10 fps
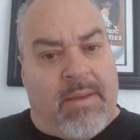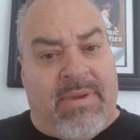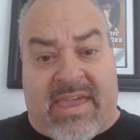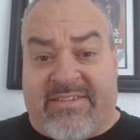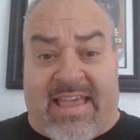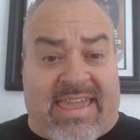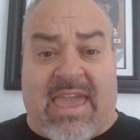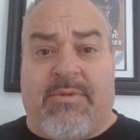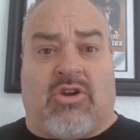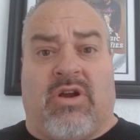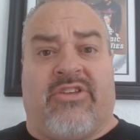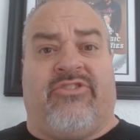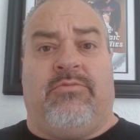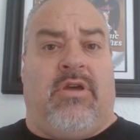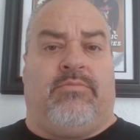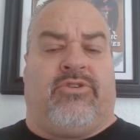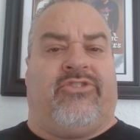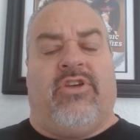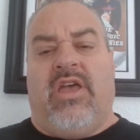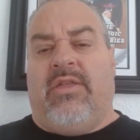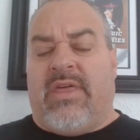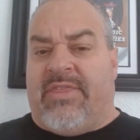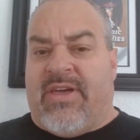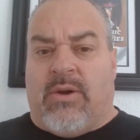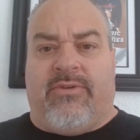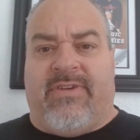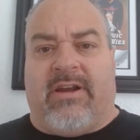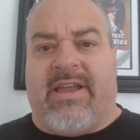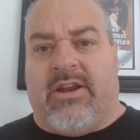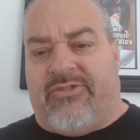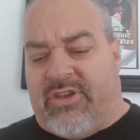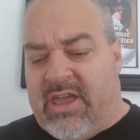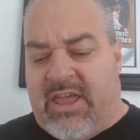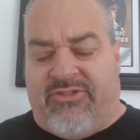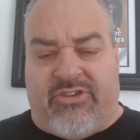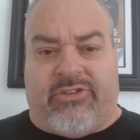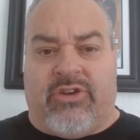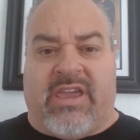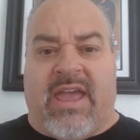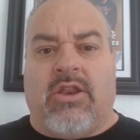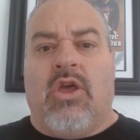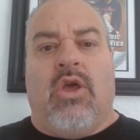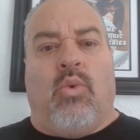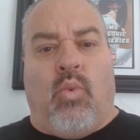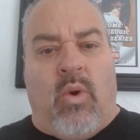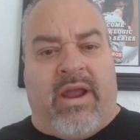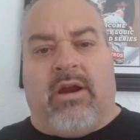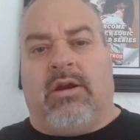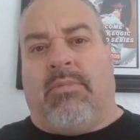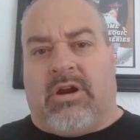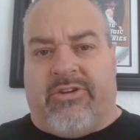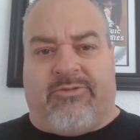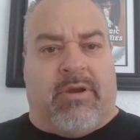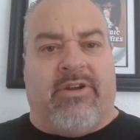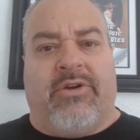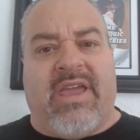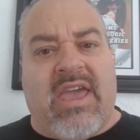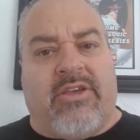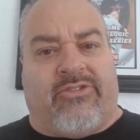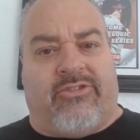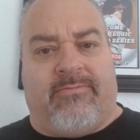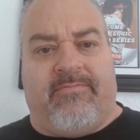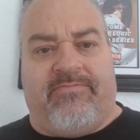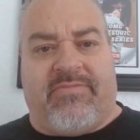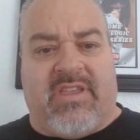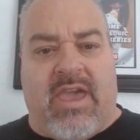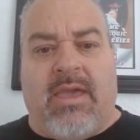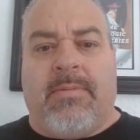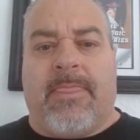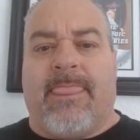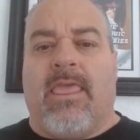Because I came across some numbers that I thought were very interesting in just looking at where Marcus Mariota is. Okay?